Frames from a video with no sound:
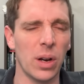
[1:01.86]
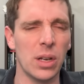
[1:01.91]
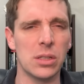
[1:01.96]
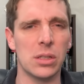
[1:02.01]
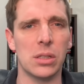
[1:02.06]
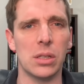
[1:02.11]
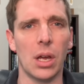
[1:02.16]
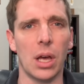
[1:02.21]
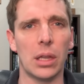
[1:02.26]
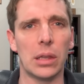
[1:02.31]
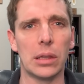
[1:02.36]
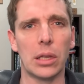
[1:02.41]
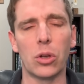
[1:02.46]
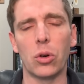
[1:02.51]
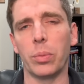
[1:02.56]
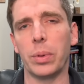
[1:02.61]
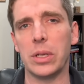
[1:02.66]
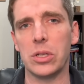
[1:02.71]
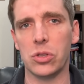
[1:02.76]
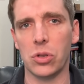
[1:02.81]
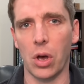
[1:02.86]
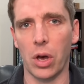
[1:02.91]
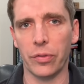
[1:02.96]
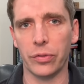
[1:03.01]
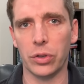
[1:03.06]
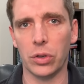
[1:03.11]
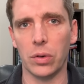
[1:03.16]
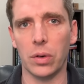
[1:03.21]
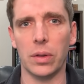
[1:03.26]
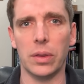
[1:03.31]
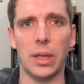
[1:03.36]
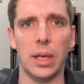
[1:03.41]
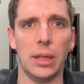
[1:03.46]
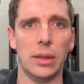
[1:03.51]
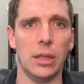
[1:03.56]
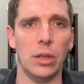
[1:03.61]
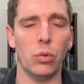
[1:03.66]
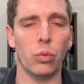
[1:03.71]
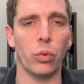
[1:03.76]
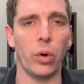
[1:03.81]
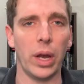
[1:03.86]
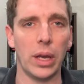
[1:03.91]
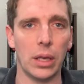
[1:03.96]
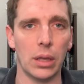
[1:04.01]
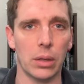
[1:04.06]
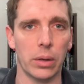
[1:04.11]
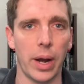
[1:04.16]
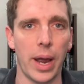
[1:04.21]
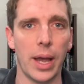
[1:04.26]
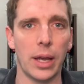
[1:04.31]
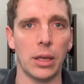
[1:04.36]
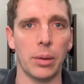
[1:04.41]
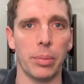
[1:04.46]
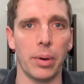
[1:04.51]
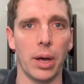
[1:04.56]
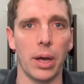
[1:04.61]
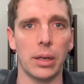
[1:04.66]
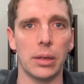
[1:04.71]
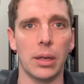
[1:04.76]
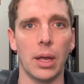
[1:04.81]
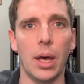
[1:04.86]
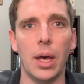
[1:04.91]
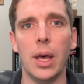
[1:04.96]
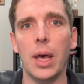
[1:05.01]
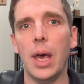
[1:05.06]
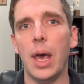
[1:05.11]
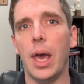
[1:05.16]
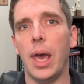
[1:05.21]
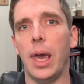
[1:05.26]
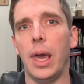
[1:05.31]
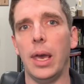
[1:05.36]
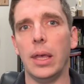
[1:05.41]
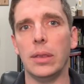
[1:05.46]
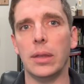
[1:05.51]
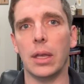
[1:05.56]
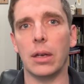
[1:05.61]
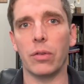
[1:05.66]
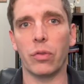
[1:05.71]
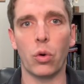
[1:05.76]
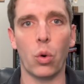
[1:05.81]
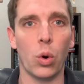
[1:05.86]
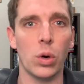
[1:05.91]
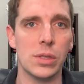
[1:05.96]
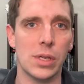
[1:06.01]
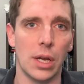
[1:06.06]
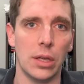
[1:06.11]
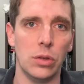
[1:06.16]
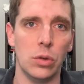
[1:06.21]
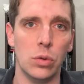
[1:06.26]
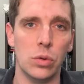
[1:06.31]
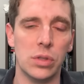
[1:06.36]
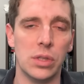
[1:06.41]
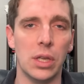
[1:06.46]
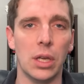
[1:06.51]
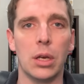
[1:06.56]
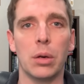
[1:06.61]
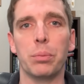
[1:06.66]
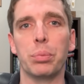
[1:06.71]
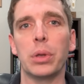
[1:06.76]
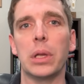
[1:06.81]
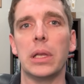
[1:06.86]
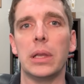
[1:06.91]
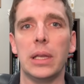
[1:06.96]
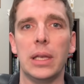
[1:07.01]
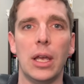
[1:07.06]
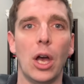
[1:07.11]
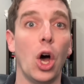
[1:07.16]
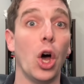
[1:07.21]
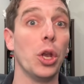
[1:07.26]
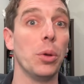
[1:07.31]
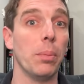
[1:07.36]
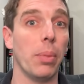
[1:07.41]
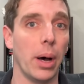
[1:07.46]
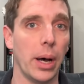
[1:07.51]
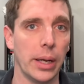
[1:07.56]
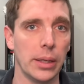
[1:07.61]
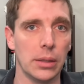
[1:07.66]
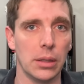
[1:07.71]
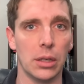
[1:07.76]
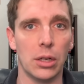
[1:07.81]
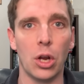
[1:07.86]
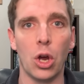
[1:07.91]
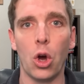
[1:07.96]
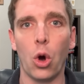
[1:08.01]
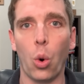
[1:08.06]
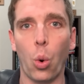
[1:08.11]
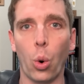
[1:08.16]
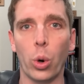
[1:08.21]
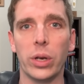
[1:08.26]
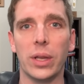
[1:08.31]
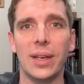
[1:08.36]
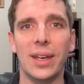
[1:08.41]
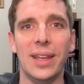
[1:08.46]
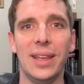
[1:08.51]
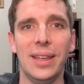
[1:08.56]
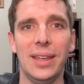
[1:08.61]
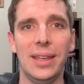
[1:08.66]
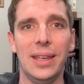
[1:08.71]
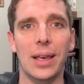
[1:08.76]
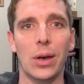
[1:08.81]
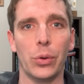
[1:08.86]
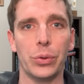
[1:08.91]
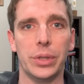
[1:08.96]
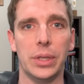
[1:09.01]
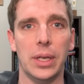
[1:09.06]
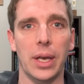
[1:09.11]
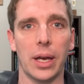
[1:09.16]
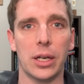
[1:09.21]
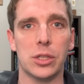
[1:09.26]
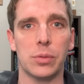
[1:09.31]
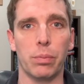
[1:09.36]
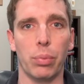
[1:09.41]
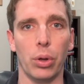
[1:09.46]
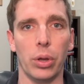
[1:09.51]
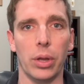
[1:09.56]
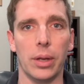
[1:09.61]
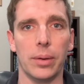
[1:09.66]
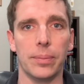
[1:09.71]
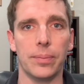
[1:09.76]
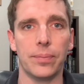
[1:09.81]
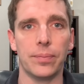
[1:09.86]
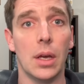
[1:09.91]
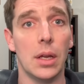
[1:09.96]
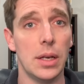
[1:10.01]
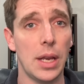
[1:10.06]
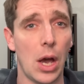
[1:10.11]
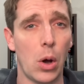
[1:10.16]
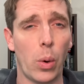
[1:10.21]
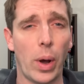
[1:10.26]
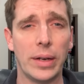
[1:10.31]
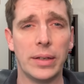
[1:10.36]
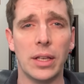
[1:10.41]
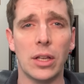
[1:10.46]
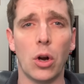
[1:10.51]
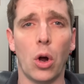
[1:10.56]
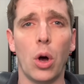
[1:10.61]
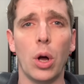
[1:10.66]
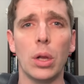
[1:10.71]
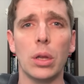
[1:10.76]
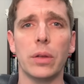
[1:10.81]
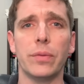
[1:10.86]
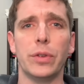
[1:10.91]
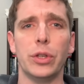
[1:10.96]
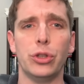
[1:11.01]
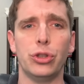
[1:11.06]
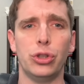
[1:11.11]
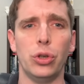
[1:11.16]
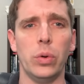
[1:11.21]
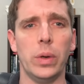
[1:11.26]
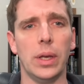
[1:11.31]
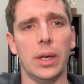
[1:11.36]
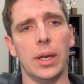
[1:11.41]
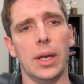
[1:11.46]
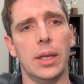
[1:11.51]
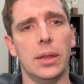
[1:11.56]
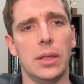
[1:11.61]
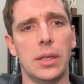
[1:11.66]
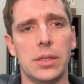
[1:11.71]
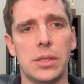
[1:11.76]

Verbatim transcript: is a little bit softer than the regular AccuBond. And then of course I use the completely unbonded Hornady ELDX bullet. Now I did all of the shooting in this